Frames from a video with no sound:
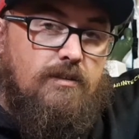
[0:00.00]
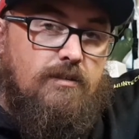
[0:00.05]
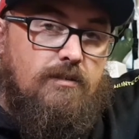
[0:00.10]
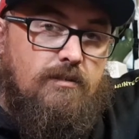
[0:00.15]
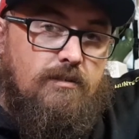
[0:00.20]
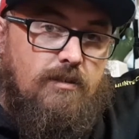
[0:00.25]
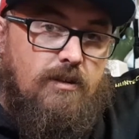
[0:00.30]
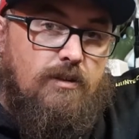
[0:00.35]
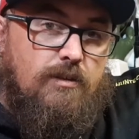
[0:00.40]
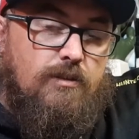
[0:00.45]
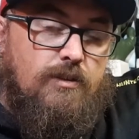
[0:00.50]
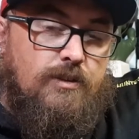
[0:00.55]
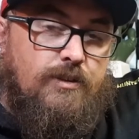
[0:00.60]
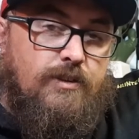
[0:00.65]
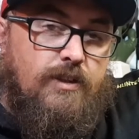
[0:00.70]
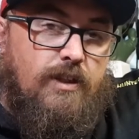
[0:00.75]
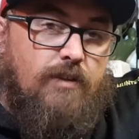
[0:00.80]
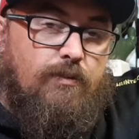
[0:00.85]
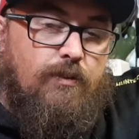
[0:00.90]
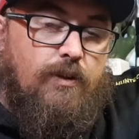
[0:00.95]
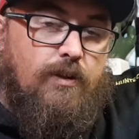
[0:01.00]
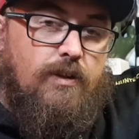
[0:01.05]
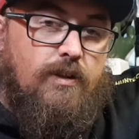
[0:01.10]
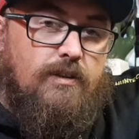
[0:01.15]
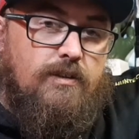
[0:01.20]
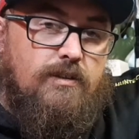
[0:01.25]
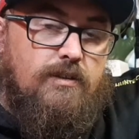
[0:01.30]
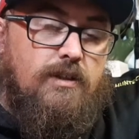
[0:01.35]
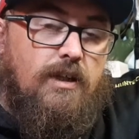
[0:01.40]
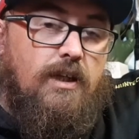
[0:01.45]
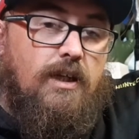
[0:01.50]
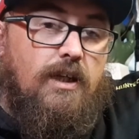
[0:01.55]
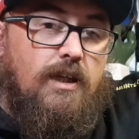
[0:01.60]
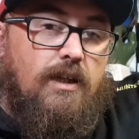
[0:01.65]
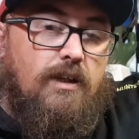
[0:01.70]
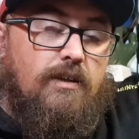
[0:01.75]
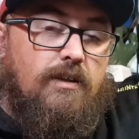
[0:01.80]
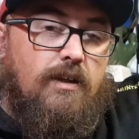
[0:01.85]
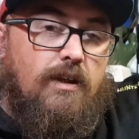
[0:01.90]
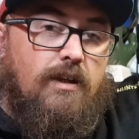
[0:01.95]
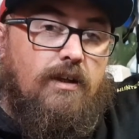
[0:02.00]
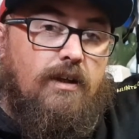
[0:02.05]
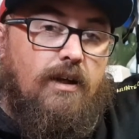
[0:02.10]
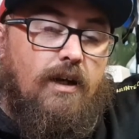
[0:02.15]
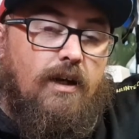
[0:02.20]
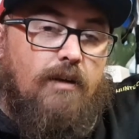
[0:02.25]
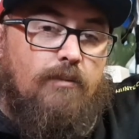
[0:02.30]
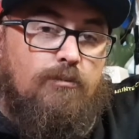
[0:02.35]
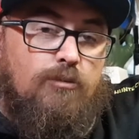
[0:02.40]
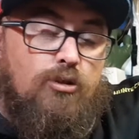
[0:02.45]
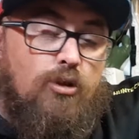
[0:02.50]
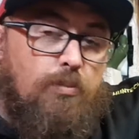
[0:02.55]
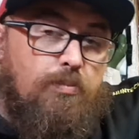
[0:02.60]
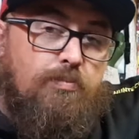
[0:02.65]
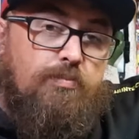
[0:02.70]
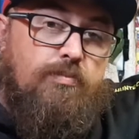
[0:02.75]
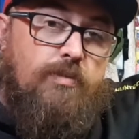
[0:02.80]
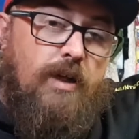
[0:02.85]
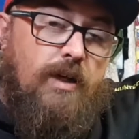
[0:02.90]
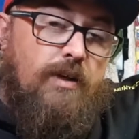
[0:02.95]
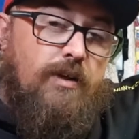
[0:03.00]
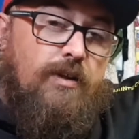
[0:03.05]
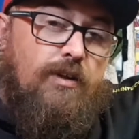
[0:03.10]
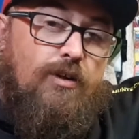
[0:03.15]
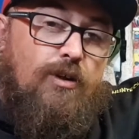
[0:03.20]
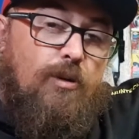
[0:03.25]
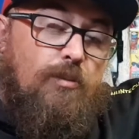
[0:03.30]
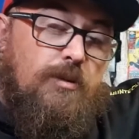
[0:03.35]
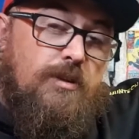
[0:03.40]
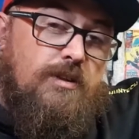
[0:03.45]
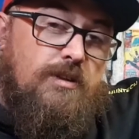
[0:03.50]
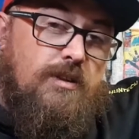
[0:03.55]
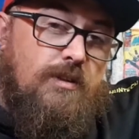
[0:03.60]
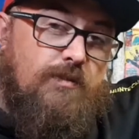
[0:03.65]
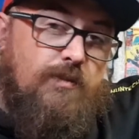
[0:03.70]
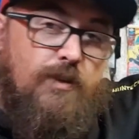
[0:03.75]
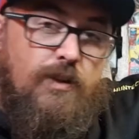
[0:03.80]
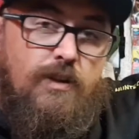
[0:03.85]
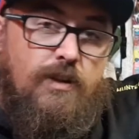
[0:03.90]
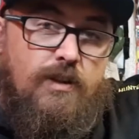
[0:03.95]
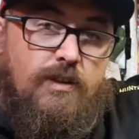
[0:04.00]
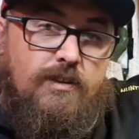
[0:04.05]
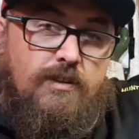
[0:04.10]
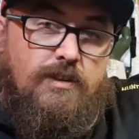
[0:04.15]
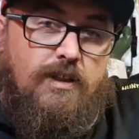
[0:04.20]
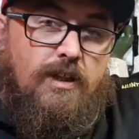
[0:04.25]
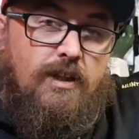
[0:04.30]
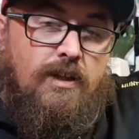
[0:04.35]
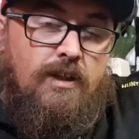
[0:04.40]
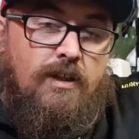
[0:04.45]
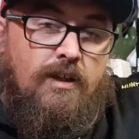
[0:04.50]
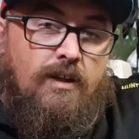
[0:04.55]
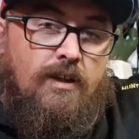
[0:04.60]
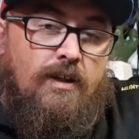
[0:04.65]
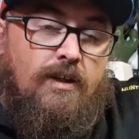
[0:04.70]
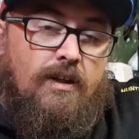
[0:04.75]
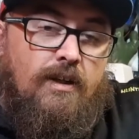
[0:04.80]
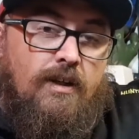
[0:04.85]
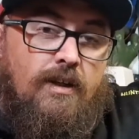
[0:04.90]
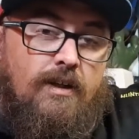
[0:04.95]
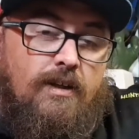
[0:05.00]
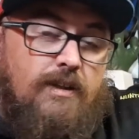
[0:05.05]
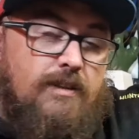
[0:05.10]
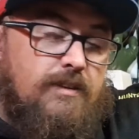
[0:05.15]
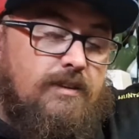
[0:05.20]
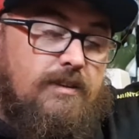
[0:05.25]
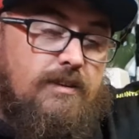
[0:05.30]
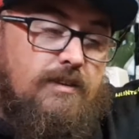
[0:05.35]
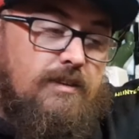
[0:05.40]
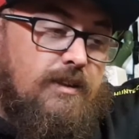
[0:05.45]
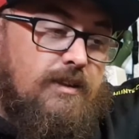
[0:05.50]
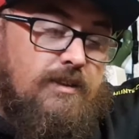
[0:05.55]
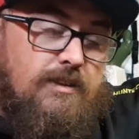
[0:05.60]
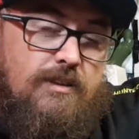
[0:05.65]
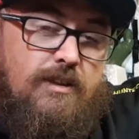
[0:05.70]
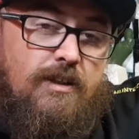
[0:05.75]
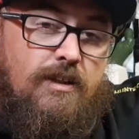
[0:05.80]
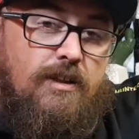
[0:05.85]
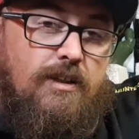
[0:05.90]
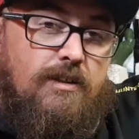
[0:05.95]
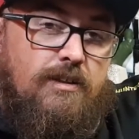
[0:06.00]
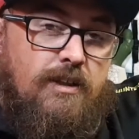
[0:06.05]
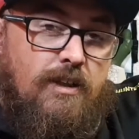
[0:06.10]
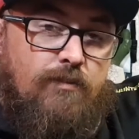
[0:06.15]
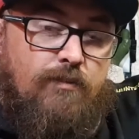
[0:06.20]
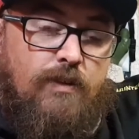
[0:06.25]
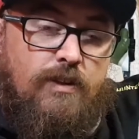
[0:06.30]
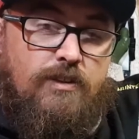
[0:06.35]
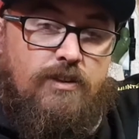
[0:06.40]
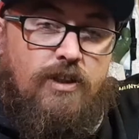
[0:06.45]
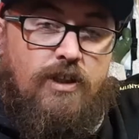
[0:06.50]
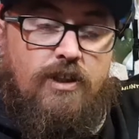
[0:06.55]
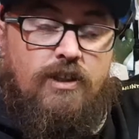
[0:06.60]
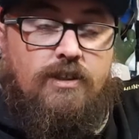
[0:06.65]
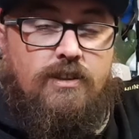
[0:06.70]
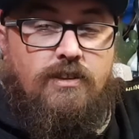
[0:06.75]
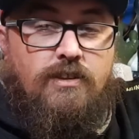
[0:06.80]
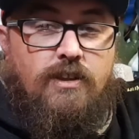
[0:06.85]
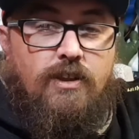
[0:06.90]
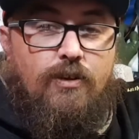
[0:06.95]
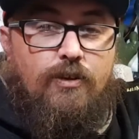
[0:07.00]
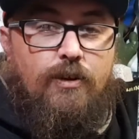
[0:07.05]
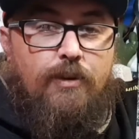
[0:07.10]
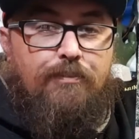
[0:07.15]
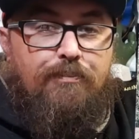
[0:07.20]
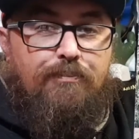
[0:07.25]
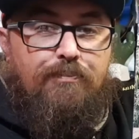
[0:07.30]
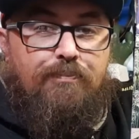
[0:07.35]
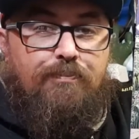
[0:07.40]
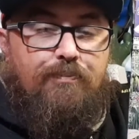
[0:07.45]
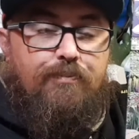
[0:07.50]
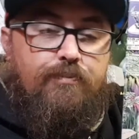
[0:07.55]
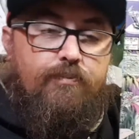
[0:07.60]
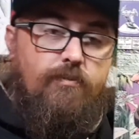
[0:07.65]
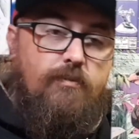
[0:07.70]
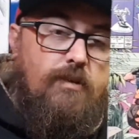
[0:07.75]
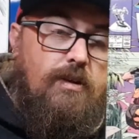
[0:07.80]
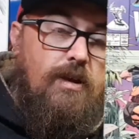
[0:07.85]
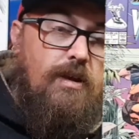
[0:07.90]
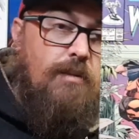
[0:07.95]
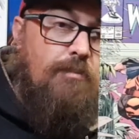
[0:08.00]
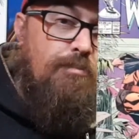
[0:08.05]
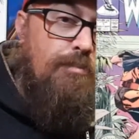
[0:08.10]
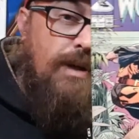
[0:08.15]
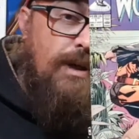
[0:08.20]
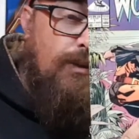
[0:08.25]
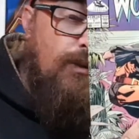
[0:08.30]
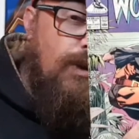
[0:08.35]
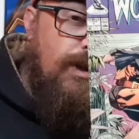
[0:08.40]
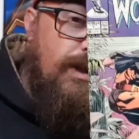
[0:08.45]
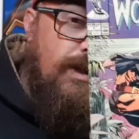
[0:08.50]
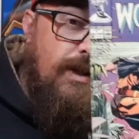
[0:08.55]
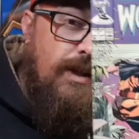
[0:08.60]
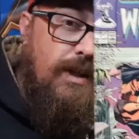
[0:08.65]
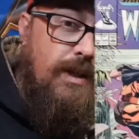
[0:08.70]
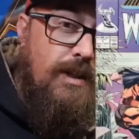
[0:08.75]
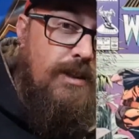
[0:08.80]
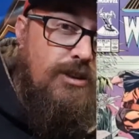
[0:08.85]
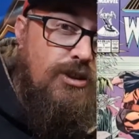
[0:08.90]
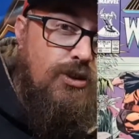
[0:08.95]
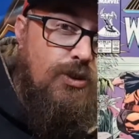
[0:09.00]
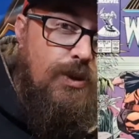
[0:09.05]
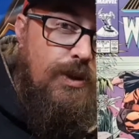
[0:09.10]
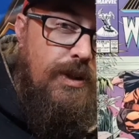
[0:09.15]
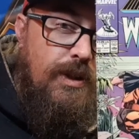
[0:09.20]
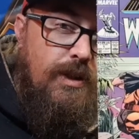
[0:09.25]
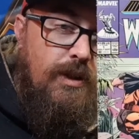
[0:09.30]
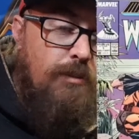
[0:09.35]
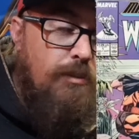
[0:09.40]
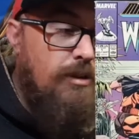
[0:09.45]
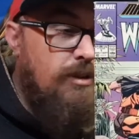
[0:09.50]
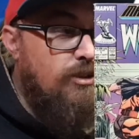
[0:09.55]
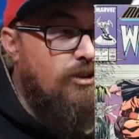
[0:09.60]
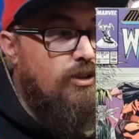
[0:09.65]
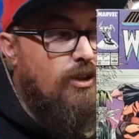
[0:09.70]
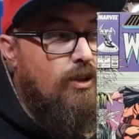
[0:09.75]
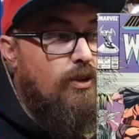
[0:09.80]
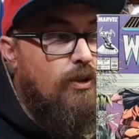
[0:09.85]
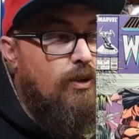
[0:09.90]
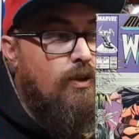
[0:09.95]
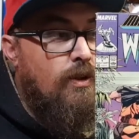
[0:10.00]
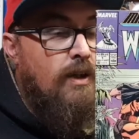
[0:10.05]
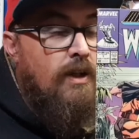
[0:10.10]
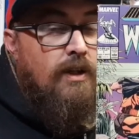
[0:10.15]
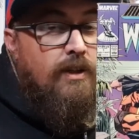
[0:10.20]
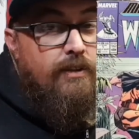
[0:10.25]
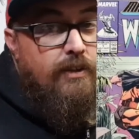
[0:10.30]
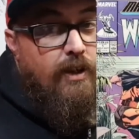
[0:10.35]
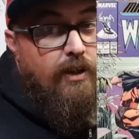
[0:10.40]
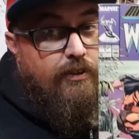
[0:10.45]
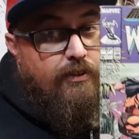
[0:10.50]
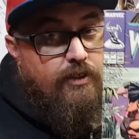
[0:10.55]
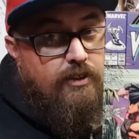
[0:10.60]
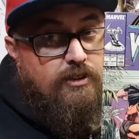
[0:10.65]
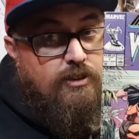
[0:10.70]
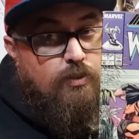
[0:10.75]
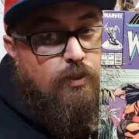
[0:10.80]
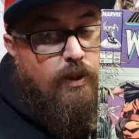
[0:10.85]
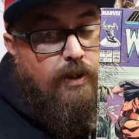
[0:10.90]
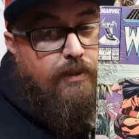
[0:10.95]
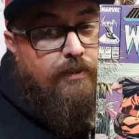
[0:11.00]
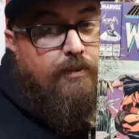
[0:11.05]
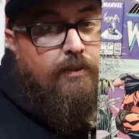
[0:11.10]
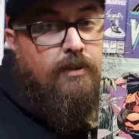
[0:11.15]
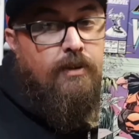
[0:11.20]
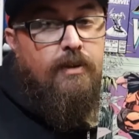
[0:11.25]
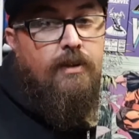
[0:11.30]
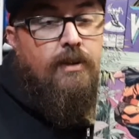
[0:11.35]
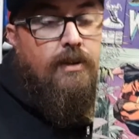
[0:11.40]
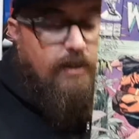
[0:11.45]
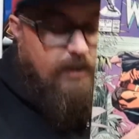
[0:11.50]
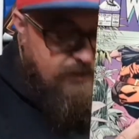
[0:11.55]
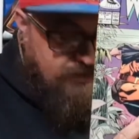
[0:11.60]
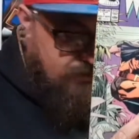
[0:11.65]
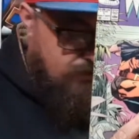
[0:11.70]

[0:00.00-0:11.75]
let's see if you can see anything. Drop down in the comments if you can see, list the defects you can see on it. But we're going to get into it and I'm going to show you. Now this one has